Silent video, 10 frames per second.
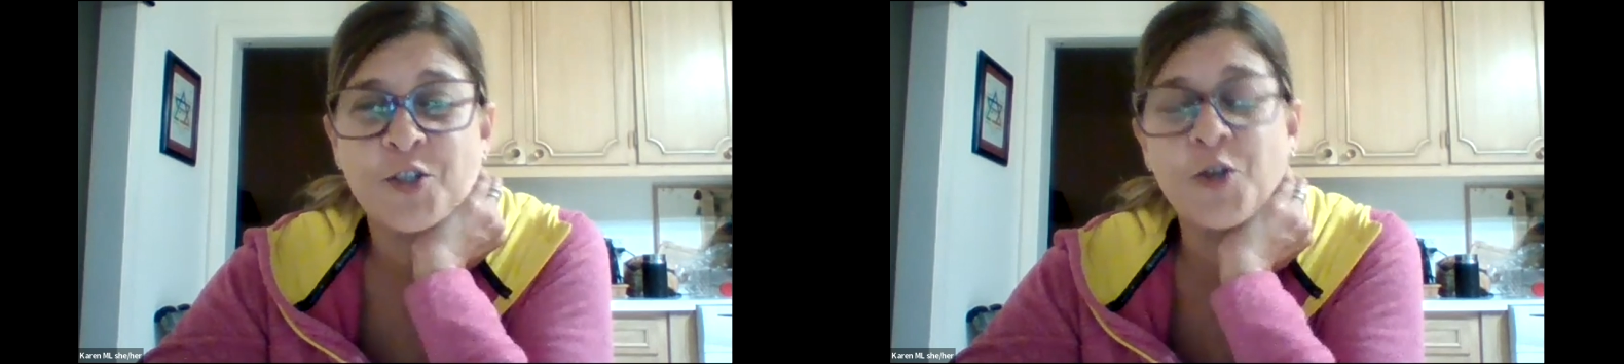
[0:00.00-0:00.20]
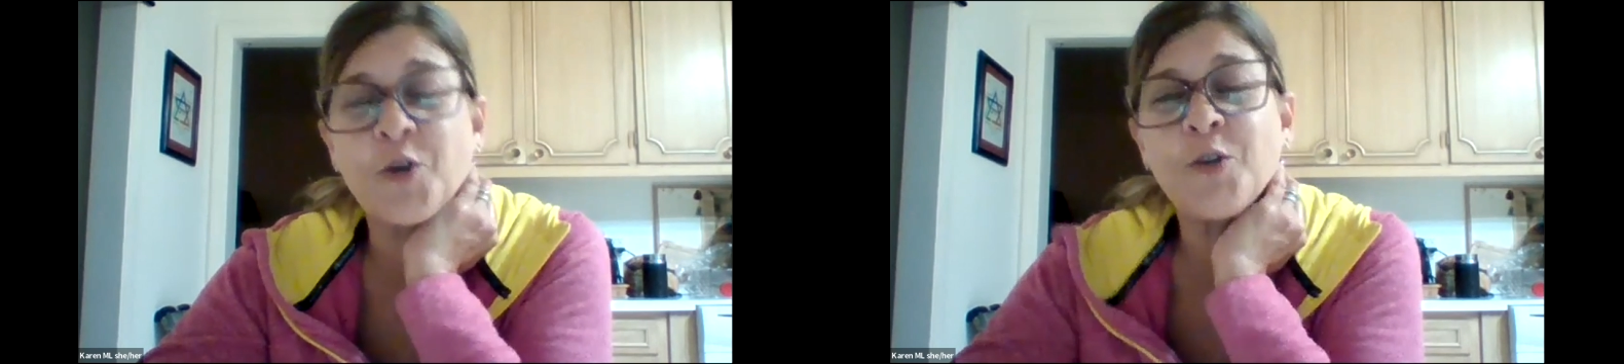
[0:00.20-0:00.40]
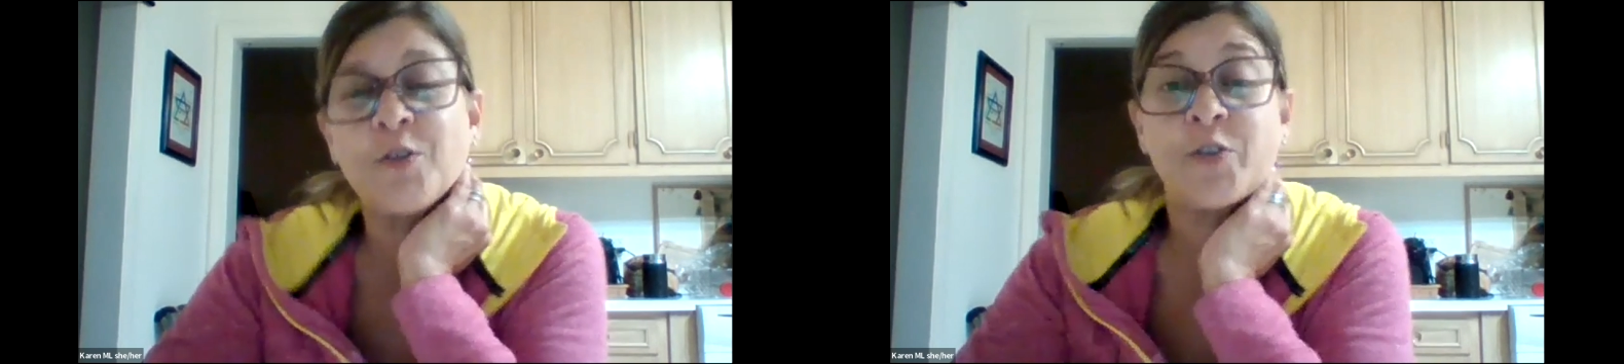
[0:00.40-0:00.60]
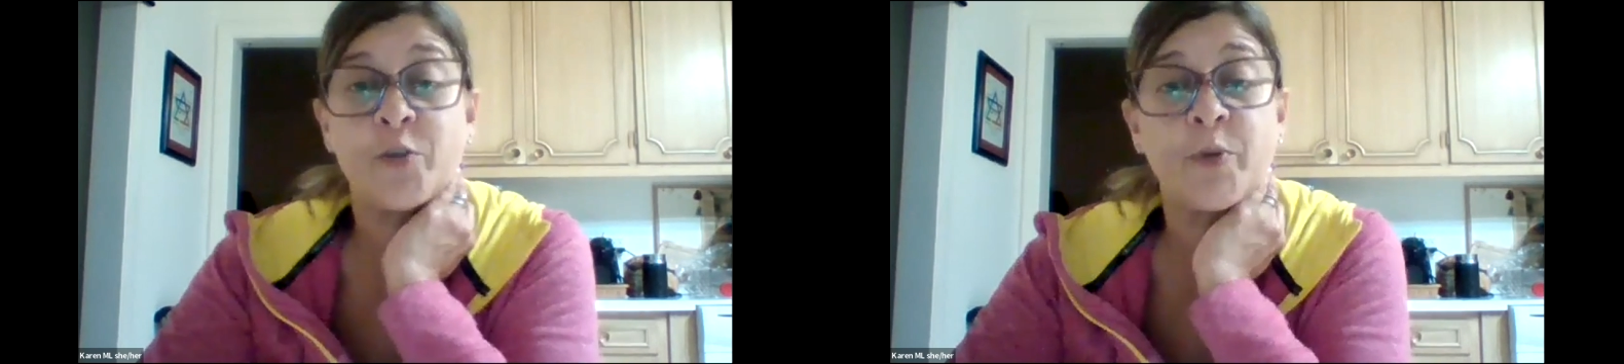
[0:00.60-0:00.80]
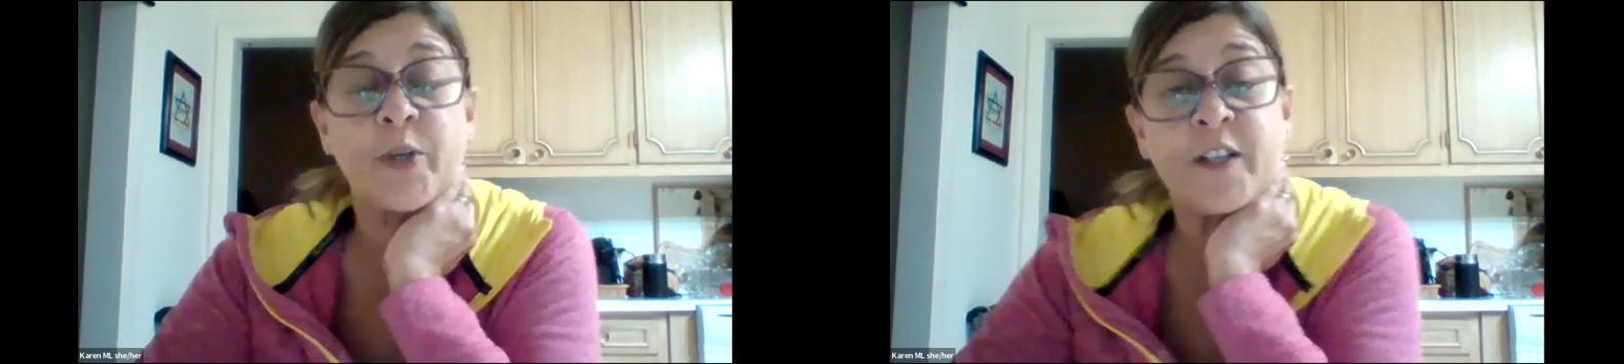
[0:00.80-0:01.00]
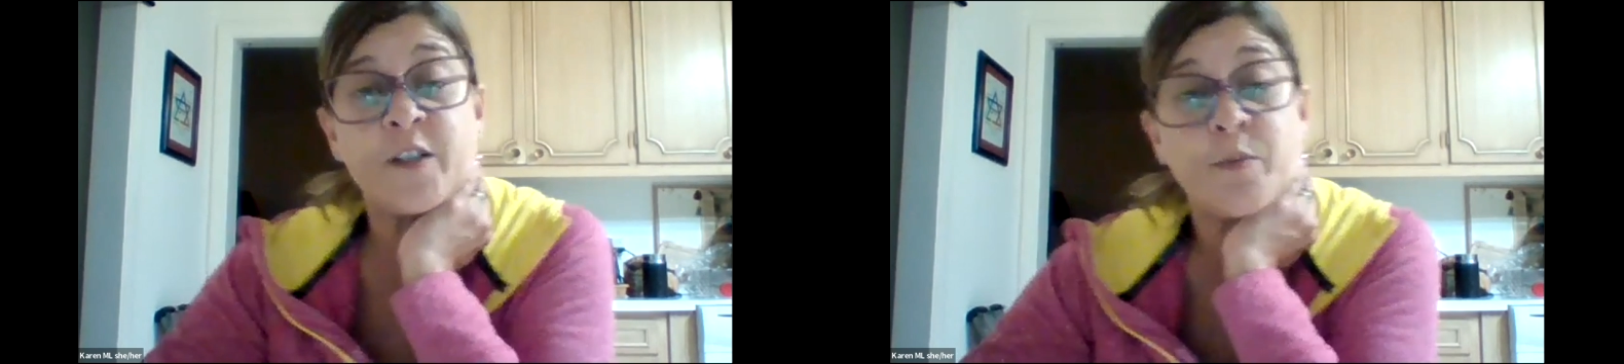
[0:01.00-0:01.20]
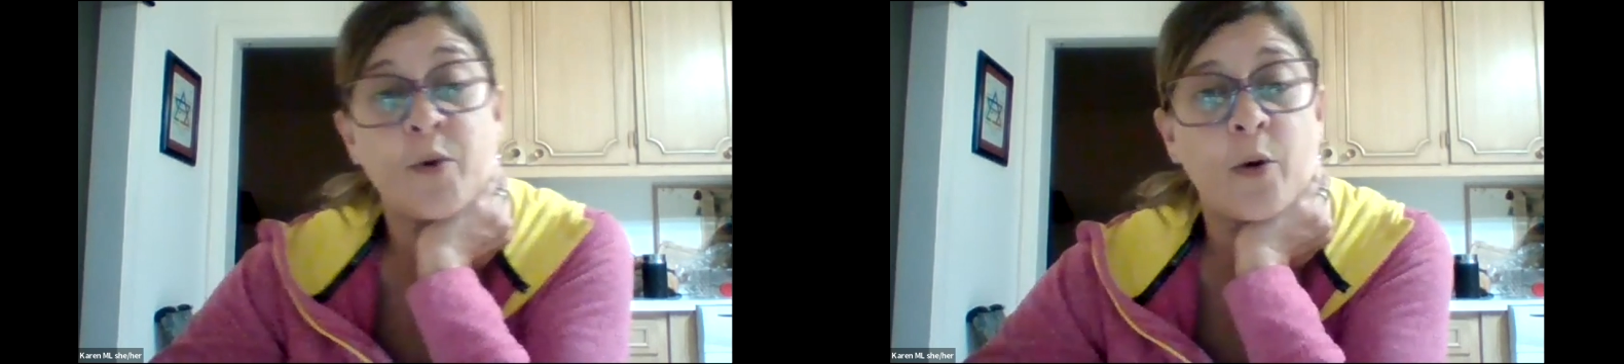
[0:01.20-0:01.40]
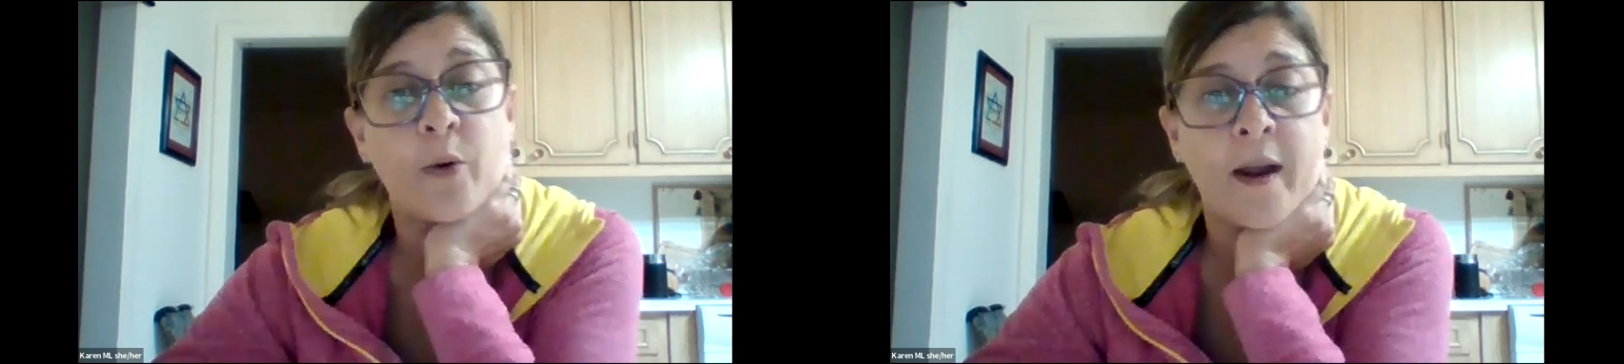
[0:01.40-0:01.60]
show you the Super Kids
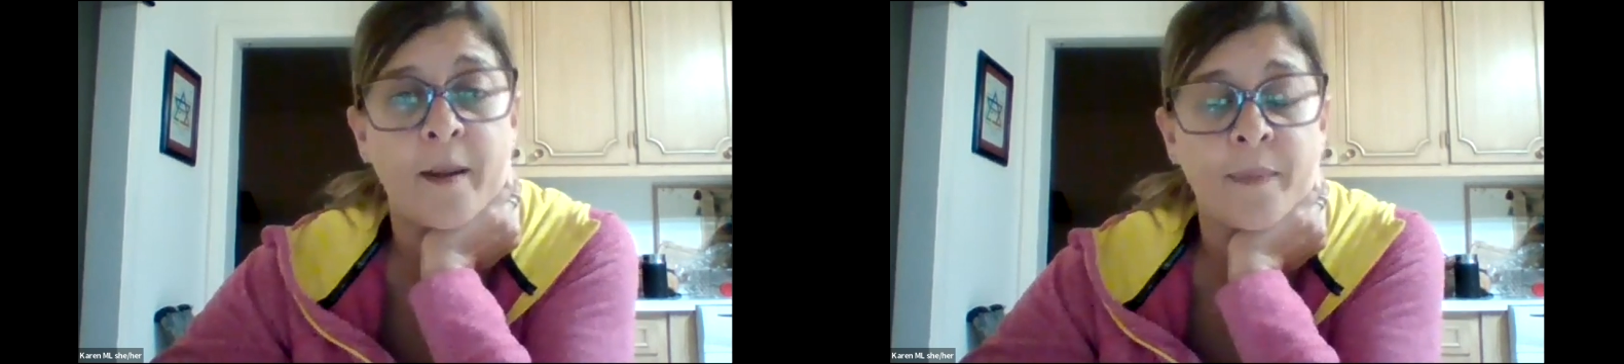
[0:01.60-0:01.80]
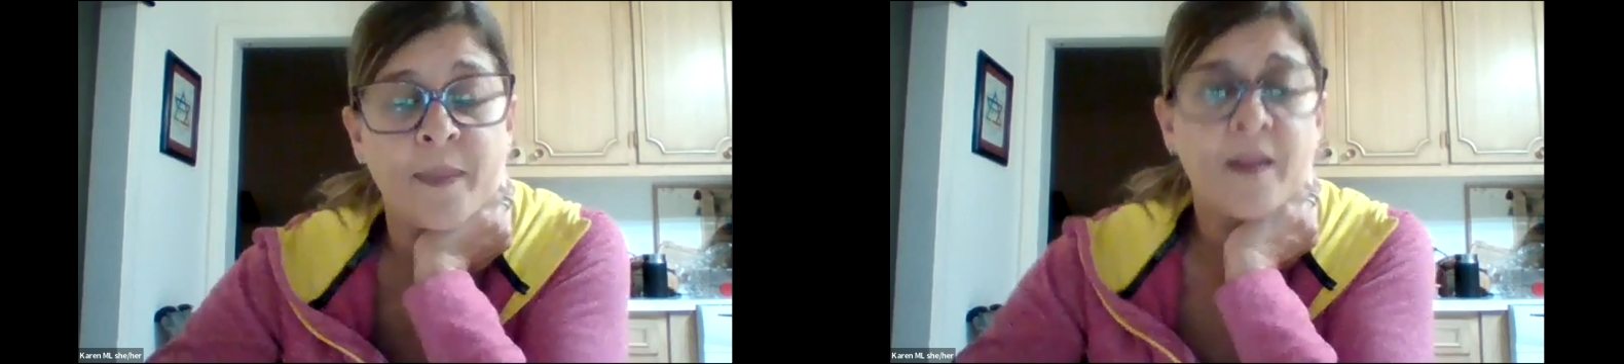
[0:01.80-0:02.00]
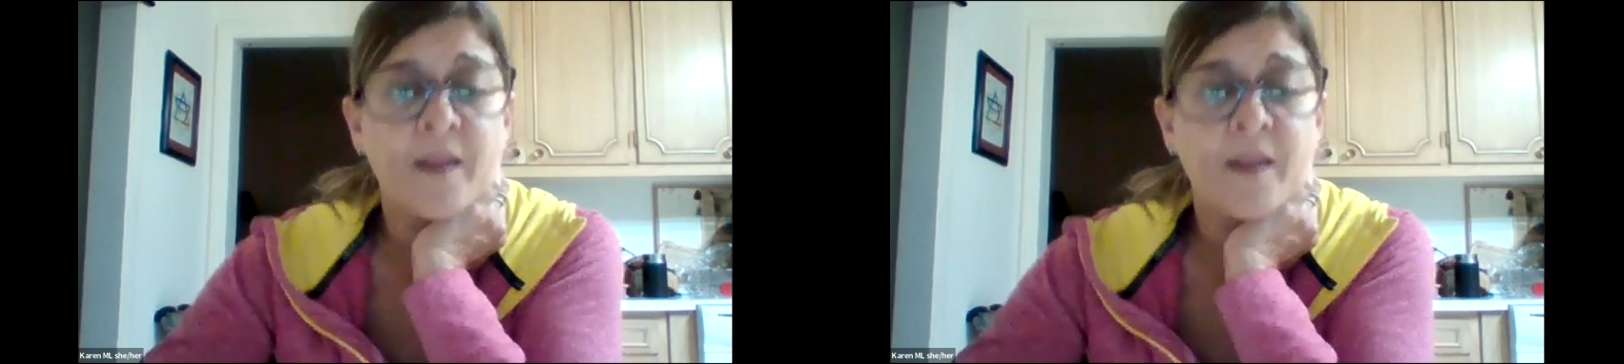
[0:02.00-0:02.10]
program.